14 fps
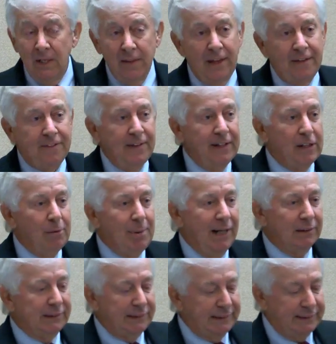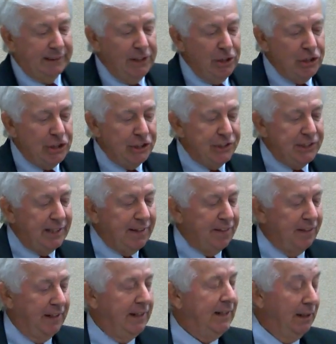They think about synergistic
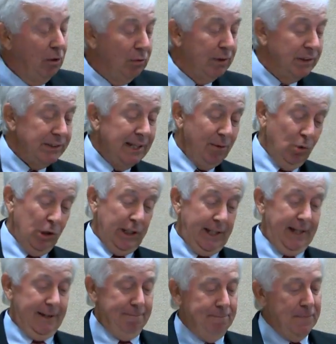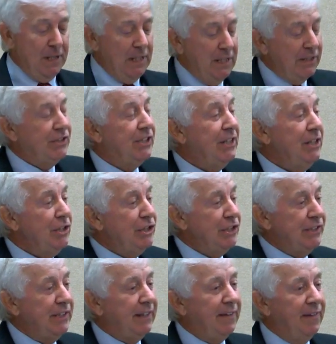thinking. Oh, there's that word again.
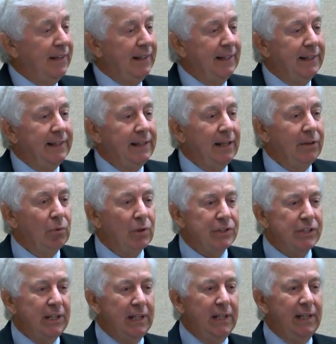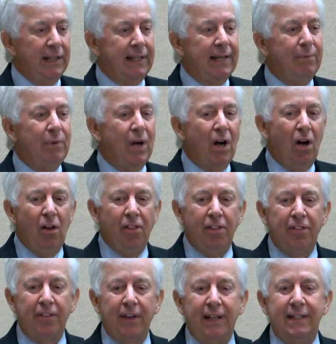Synergistic thinking. In other words, can we all
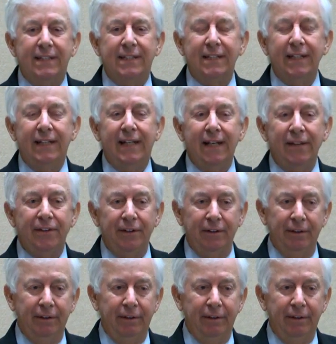think together?